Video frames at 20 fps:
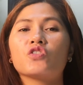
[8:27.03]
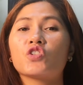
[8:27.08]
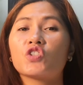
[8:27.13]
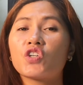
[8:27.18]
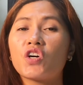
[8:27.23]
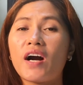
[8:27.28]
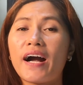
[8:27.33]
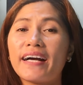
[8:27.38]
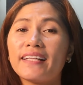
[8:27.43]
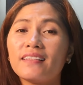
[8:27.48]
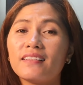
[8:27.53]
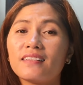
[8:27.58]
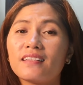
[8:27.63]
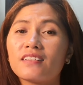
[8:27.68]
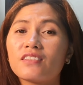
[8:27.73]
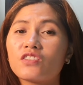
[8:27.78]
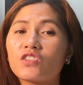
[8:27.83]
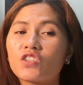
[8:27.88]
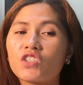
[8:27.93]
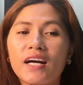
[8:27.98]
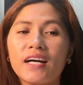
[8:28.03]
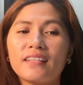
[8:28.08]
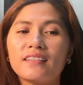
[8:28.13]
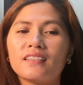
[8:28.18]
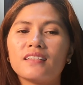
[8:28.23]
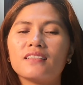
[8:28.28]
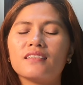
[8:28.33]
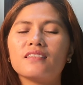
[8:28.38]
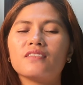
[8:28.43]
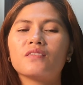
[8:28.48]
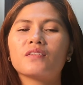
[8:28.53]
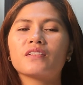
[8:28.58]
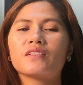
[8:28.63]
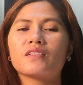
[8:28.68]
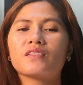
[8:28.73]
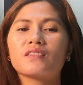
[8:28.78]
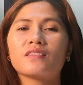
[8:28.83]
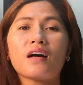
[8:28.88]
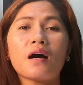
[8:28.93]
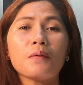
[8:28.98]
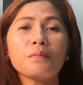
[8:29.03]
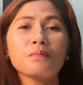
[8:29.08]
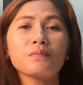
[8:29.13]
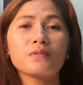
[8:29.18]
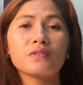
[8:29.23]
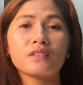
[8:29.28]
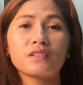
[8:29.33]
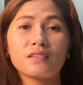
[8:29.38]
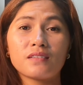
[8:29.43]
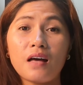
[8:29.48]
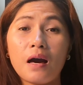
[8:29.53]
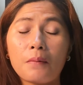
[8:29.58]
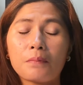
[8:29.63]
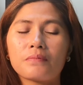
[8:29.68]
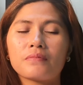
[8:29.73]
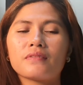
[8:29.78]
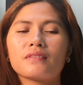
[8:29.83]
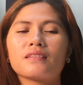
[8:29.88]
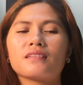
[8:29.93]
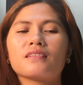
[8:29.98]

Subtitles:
Chat, chatted, or stop, stopped.